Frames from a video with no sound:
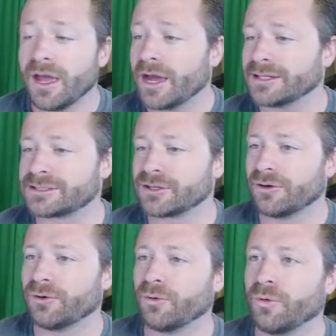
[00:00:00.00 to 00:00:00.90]
And
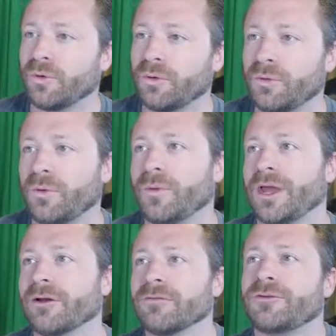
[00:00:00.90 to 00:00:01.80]
so
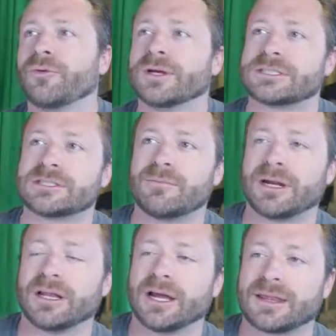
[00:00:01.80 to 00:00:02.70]
interviewing somebody
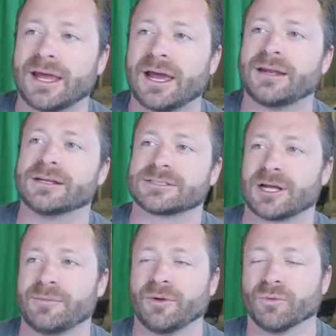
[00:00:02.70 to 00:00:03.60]
like that is going
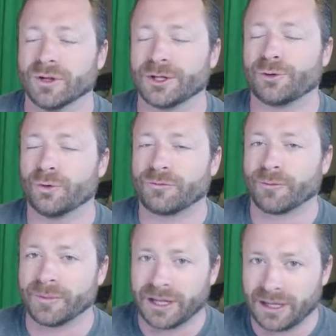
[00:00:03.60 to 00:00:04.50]
to be really cool for
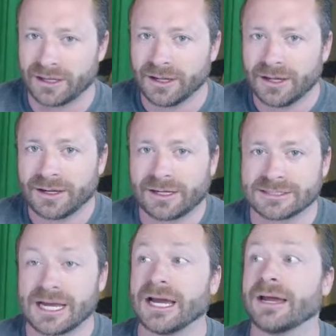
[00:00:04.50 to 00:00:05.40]
me
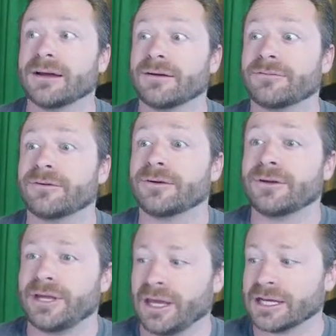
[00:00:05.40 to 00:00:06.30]
because
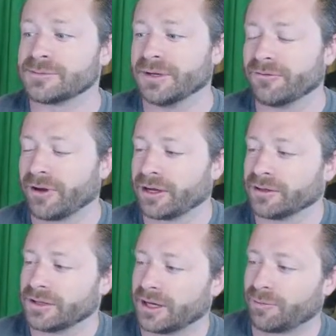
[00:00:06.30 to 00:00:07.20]
he asked me if I
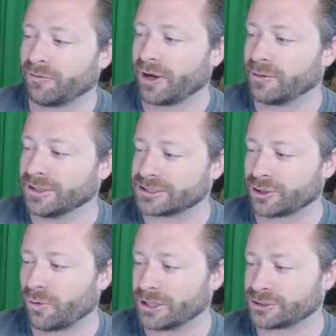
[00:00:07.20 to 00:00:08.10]
could provide him a list of
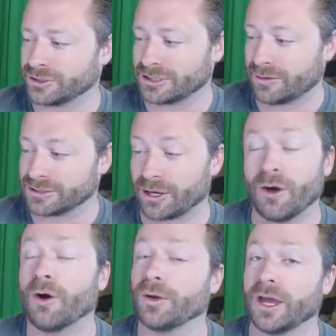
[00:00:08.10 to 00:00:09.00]
questions. And I was like,
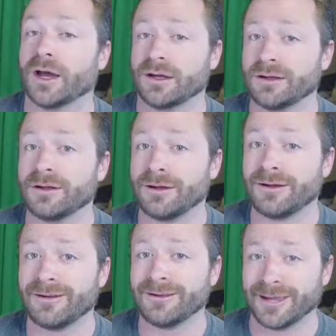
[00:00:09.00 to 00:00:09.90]
oh, yeah.
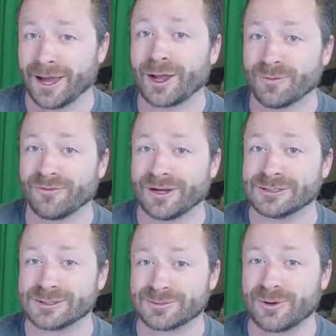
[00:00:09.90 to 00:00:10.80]
Yeah, I can provide
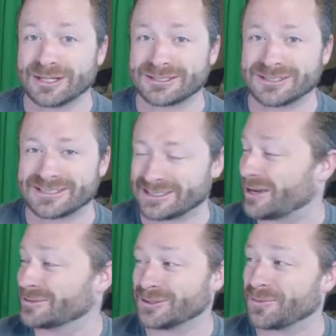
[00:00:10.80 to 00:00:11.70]
you some questions because
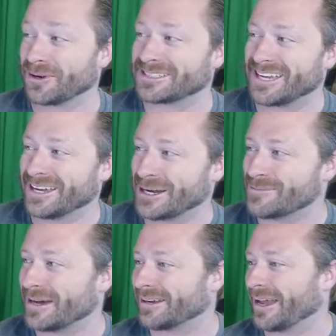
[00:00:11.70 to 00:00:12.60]
I'm super excited
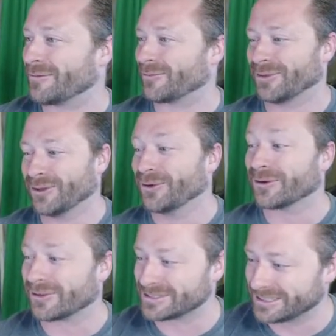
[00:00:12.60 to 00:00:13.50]
about it. I'm
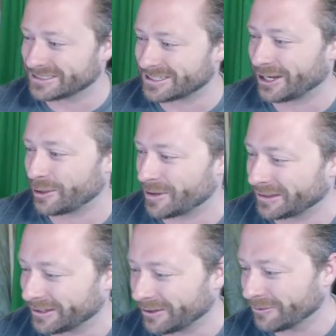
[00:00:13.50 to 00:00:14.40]
ludicrously excited about
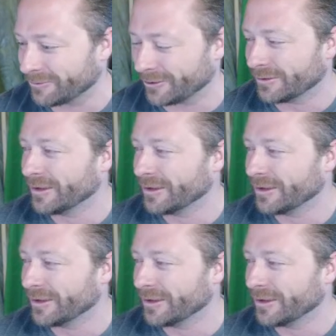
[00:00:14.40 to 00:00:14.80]
that interview